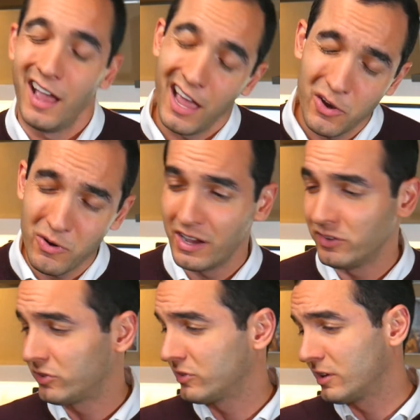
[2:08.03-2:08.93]

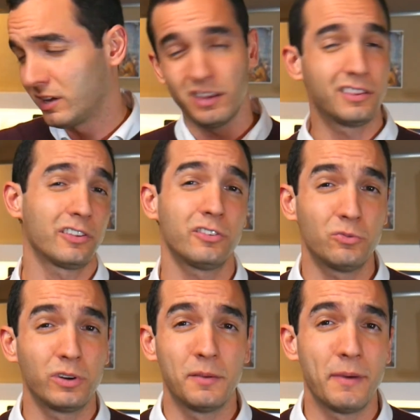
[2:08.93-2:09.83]
Anyways, it
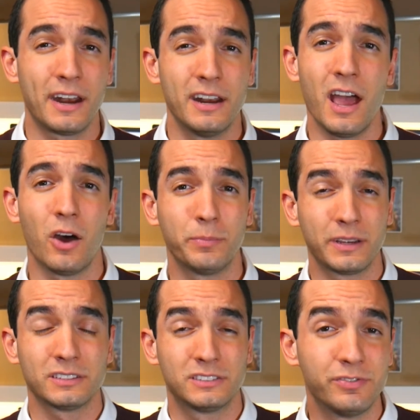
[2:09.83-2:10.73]
doesn't really matter now,
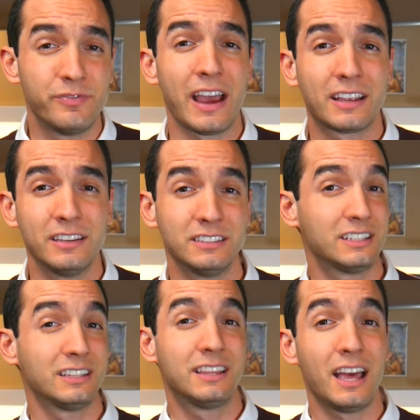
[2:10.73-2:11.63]
because the fact is
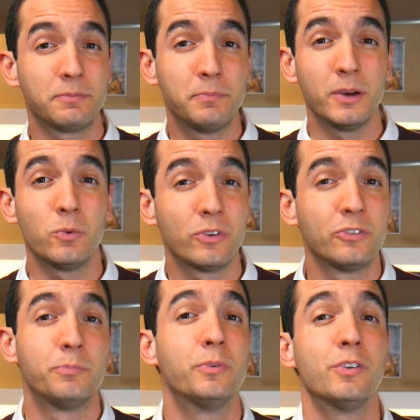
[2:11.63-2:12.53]
that that bill
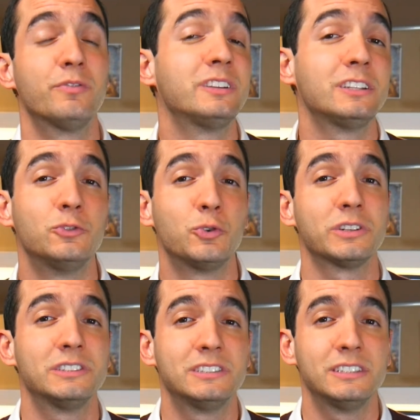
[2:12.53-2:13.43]
was approved in the
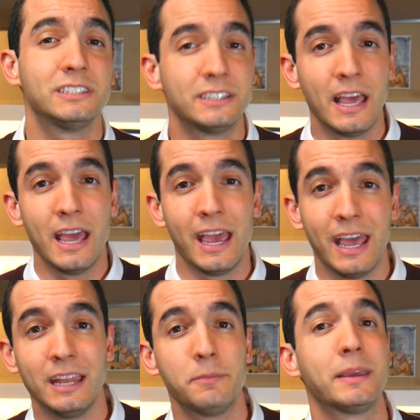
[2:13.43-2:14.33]
joint sitting
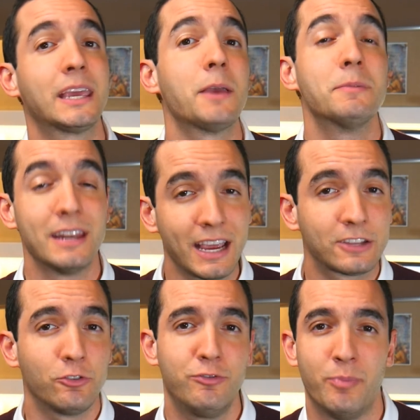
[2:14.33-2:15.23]
and it became an
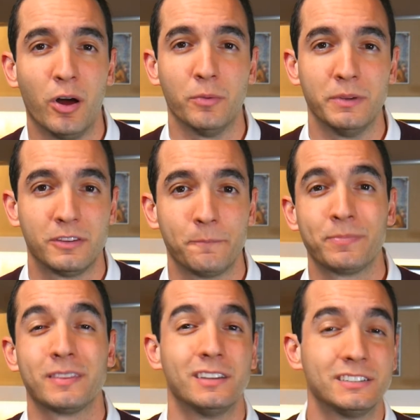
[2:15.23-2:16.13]
act of parliament,
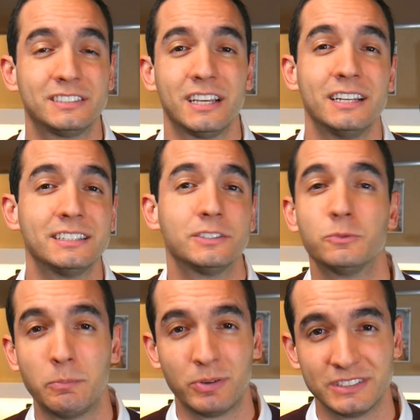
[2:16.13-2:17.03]
the Senate
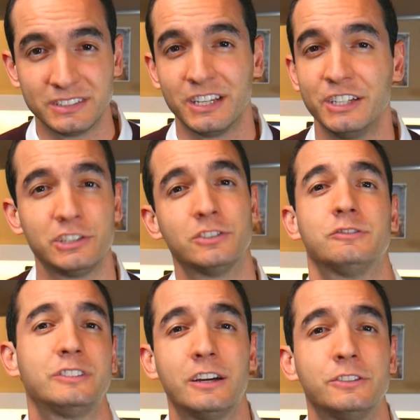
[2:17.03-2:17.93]
Representation
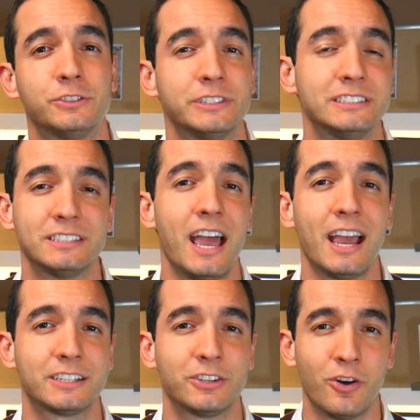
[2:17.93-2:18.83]
of Territories
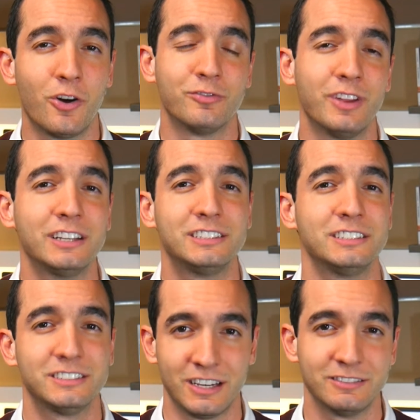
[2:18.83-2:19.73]
Act of
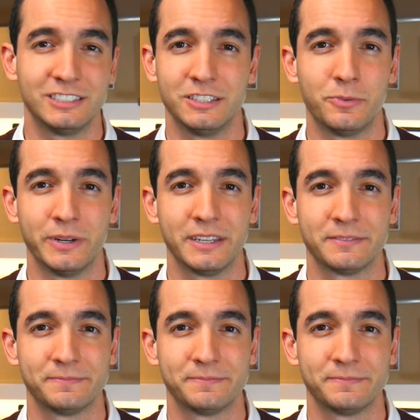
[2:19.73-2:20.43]
1973.